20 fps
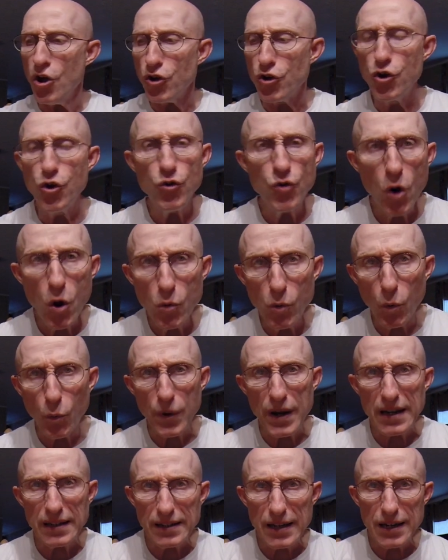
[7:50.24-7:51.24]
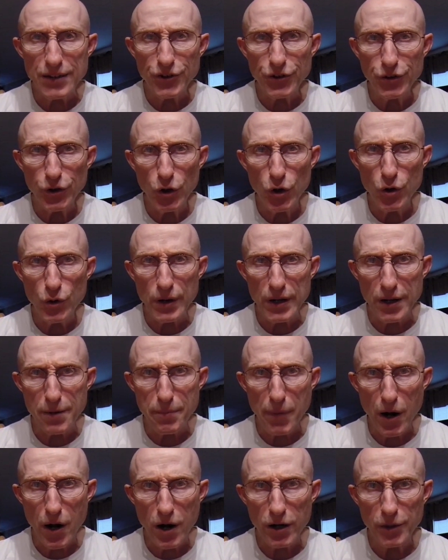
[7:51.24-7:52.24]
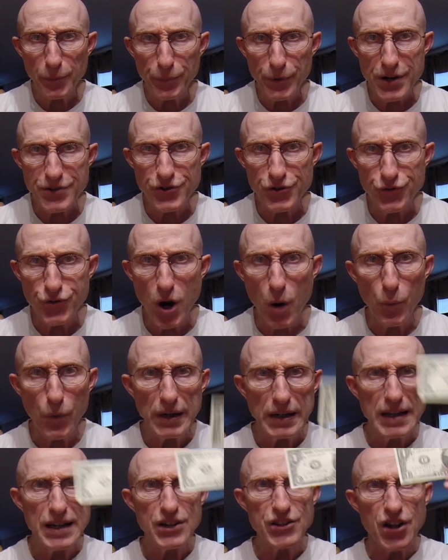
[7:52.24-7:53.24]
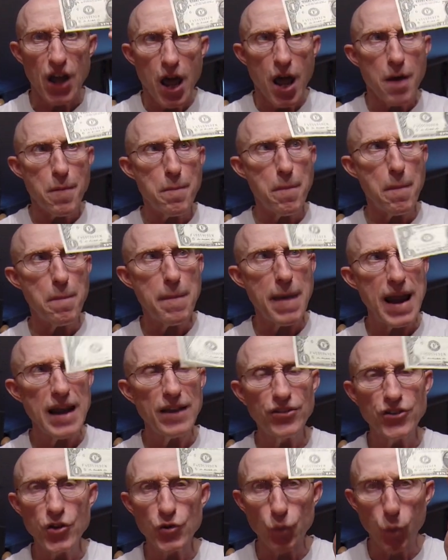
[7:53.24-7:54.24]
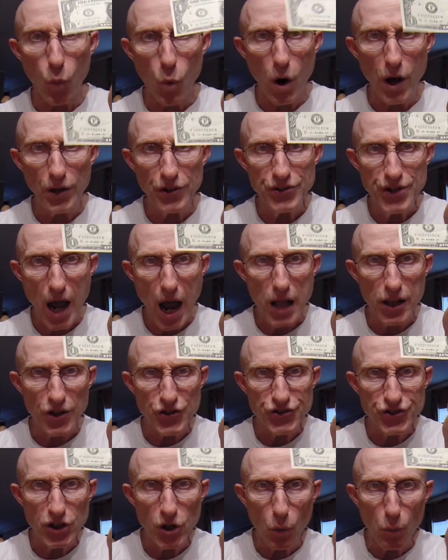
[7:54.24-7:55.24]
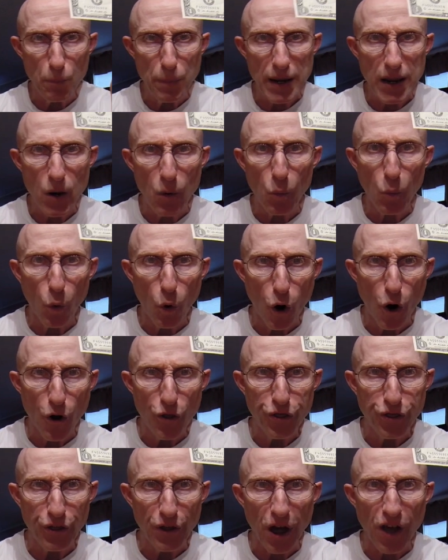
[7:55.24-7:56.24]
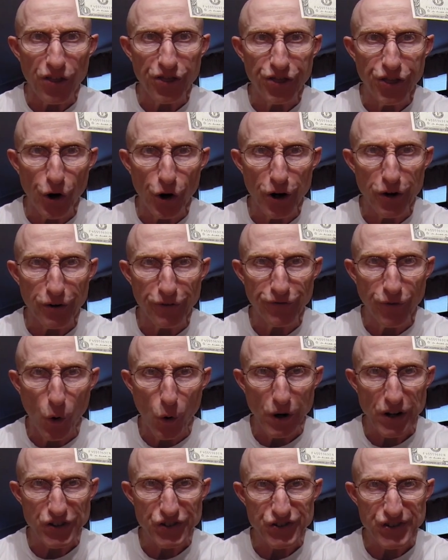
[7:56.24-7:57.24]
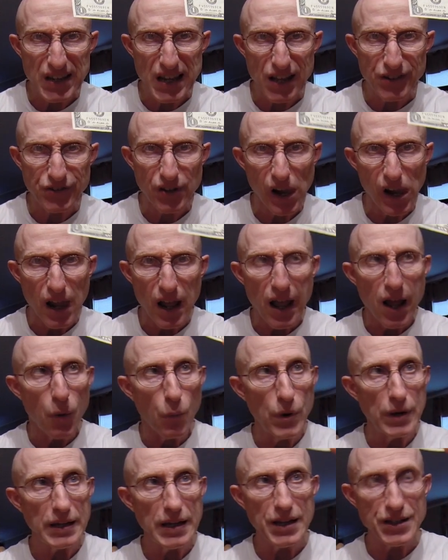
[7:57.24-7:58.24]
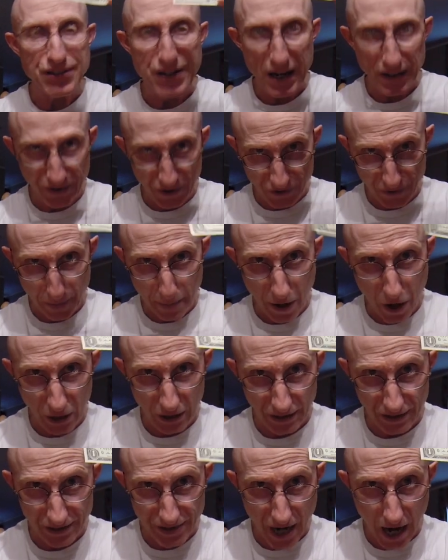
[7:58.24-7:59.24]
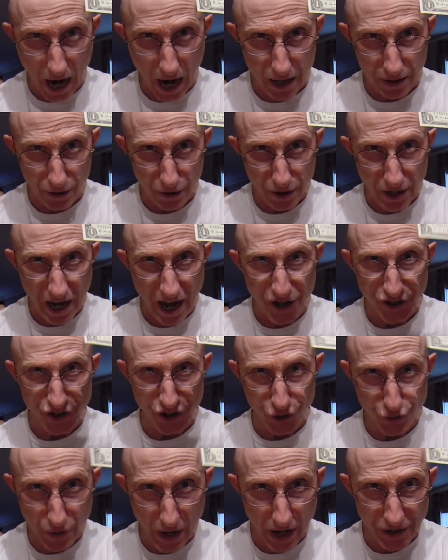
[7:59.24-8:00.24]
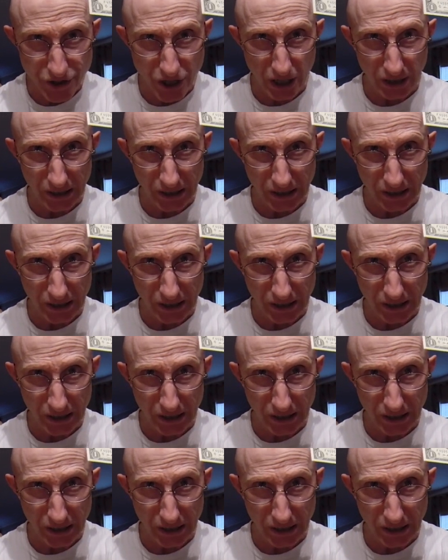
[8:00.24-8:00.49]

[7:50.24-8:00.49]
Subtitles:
You know what we need to do in America, President Trump? We need to make this $1 instead of being worth 30 or 40 cents. We need to take this American dollar and stretch it